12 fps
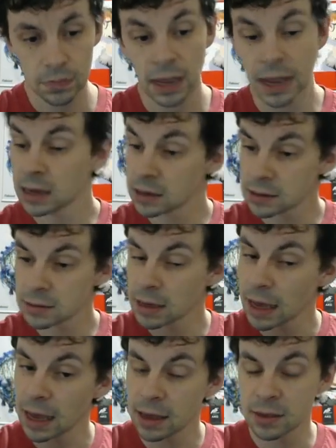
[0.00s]
And
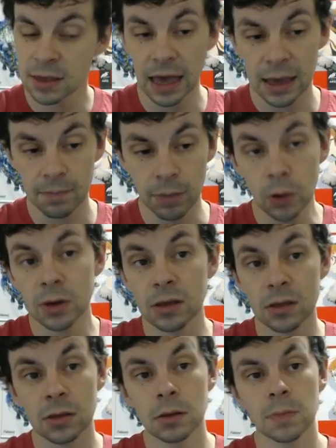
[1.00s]
as a
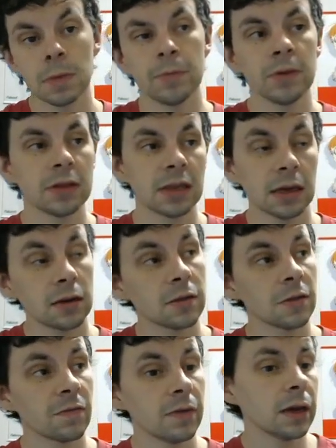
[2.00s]
bonus to people at the end of
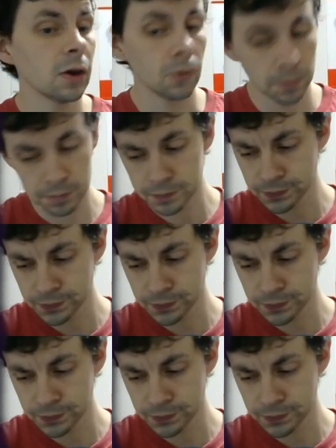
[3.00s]
this video